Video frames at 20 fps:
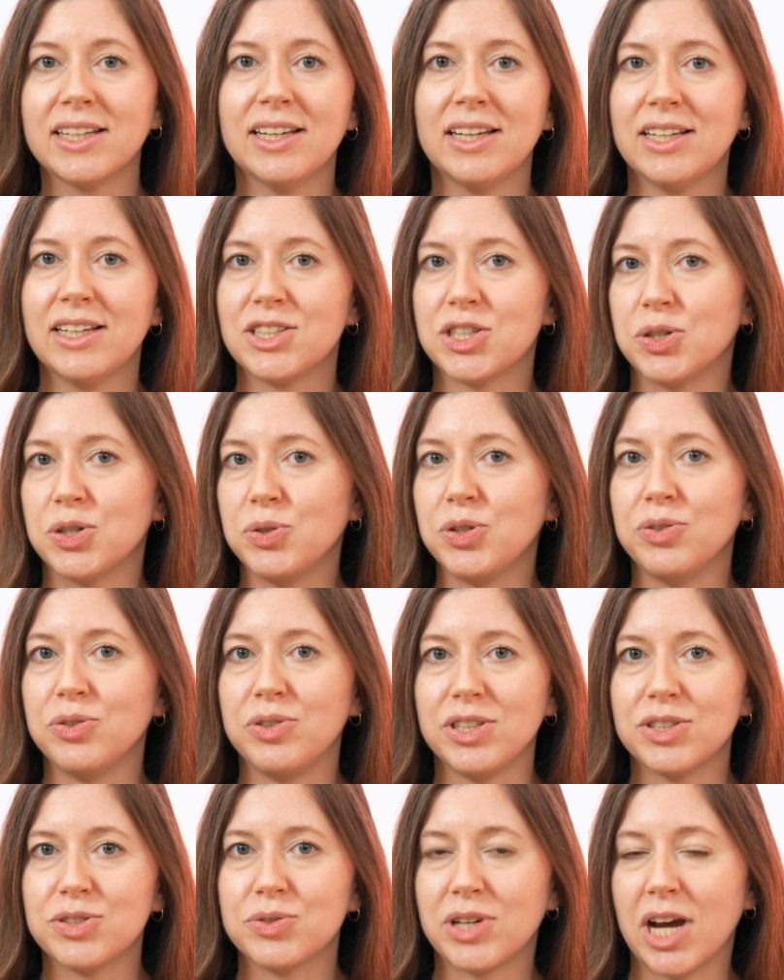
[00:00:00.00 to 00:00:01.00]
so you need
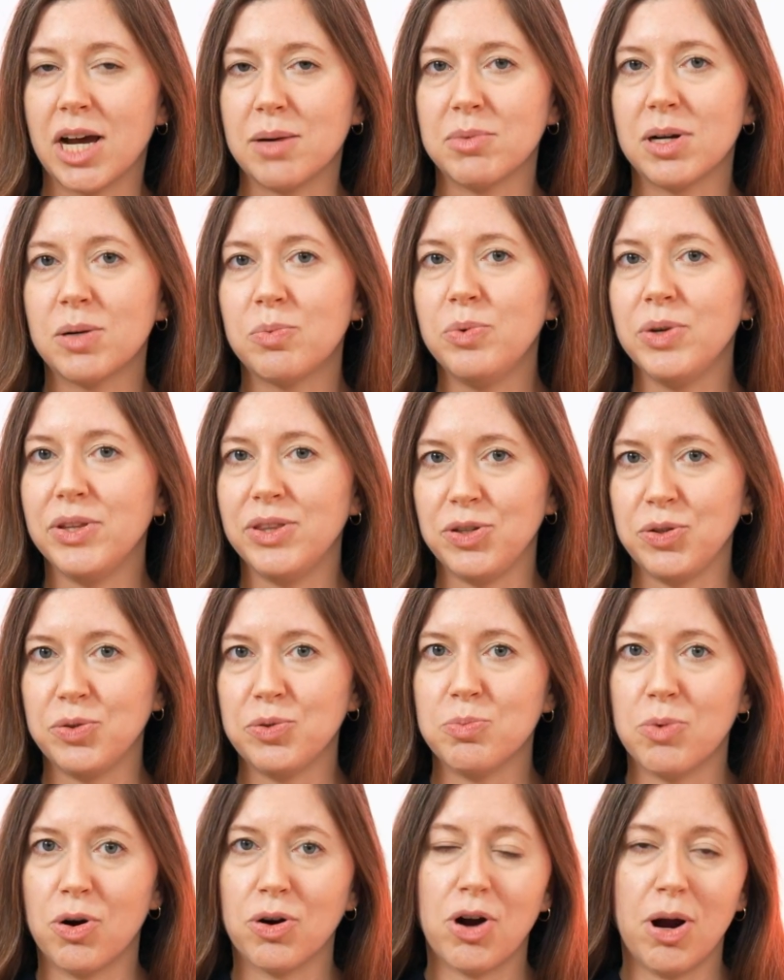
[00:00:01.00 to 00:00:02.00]
to come up with new,
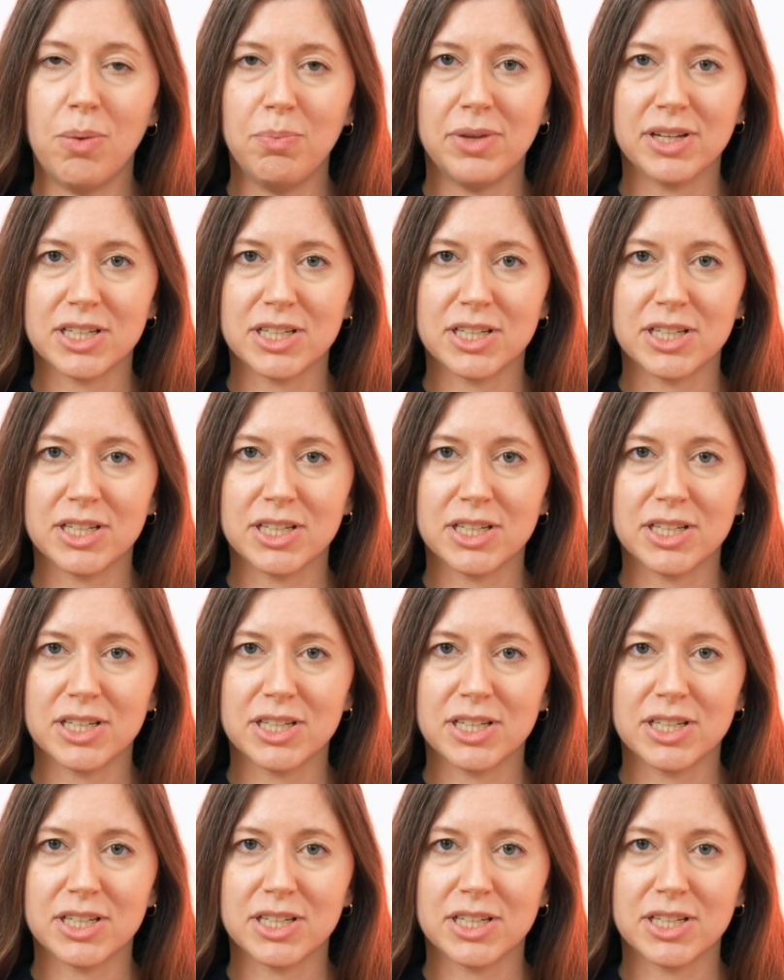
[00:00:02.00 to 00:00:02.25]
more complex